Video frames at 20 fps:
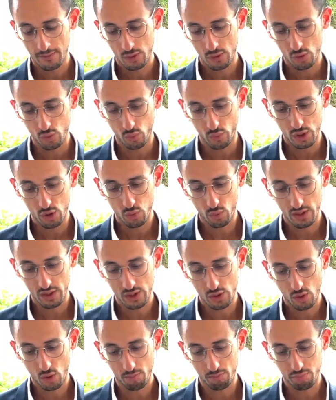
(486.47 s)
So which one
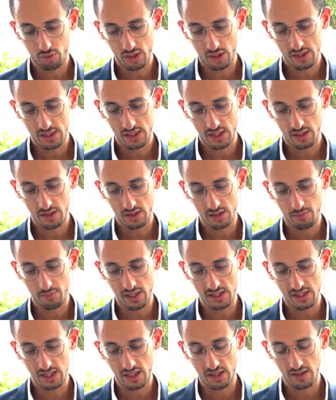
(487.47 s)
is compressed here is
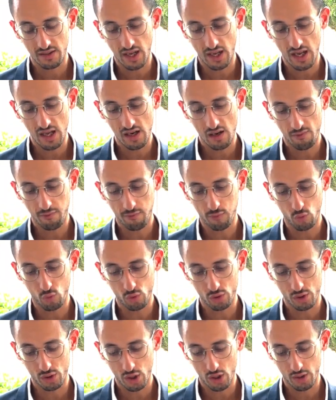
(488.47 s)
basically the
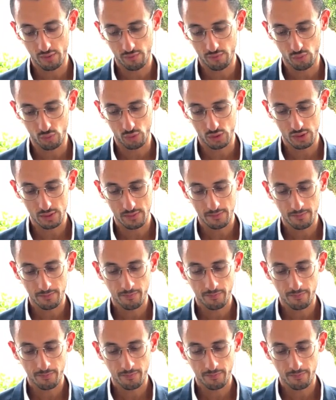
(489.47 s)
L4 nerve root.